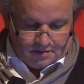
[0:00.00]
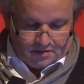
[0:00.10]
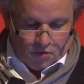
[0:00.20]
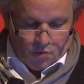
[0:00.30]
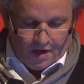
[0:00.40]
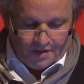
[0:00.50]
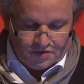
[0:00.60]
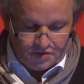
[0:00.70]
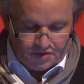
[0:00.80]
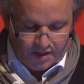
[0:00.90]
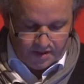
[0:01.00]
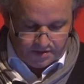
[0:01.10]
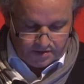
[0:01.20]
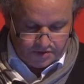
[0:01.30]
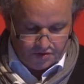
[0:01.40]
So while
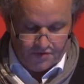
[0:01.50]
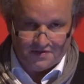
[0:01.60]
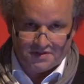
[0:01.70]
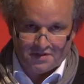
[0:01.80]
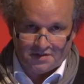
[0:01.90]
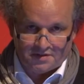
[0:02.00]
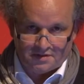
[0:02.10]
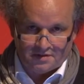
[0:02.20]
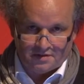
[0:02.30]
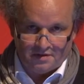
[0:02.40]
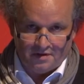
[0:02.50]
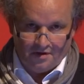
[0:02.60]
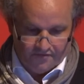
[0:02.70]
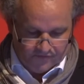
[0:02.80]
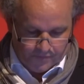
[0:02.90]
societal services
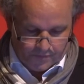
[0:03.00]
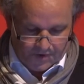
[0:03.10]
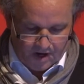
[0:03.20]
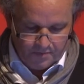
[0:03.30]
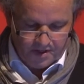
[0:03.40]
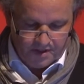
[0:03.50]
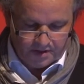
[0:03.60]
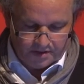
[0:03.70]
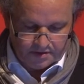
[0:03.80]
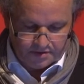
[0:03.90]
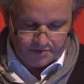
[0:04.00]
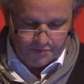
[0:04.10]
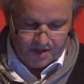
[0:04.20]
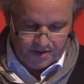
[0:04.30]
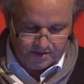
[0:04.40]
of public
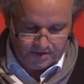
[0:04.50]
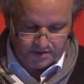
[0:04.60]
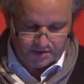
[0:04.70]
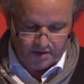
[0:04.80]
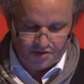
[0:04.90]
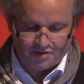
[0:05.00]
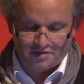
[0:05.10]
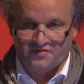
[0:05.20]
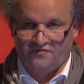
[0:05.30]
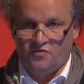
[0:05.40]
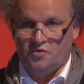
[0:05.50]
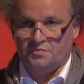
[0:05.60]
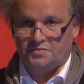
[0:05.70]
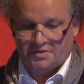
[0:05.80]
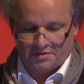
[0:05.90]
spaces are
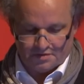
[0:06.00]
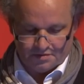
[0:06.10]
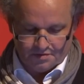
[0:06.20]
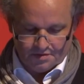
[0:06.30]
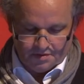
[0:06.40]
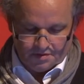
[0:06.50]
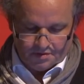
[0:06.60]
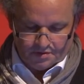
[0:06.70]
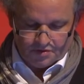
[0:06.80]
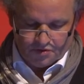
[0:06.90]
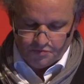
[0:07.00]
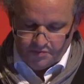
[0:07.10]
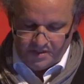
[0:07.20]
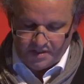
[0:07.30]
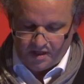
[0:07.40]
transformed to
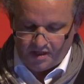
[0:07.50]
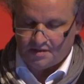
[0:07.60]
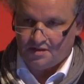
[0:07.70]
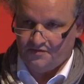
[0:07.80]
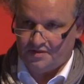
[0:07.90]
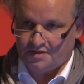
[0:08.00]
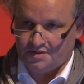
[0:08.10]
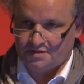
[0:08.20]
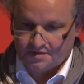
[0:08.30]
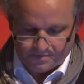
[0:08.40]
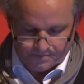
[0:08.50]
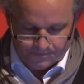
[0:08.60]
media activities,